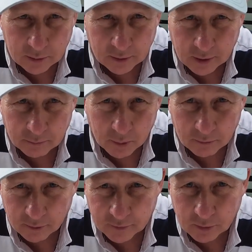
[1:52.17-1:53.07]
and give my
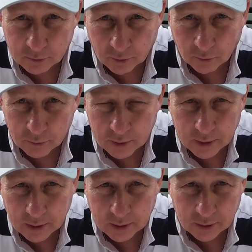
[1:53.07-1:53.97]
reviews on
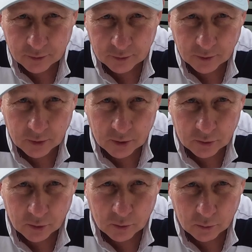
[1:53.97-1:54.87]
is the
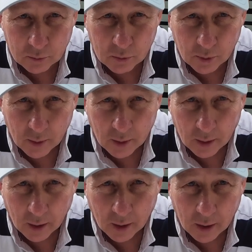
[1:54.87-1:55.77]
new
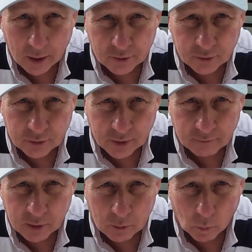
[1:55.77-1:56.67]

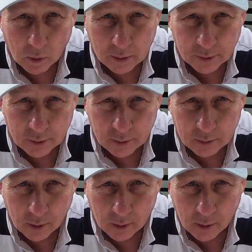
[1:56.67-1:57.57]
7-in-1
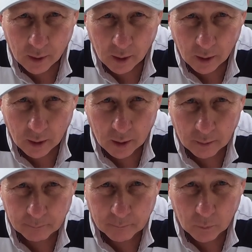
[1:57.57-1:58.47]

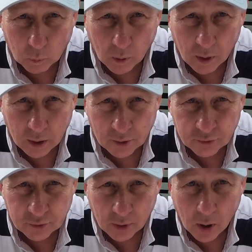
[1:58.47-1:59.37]
wireless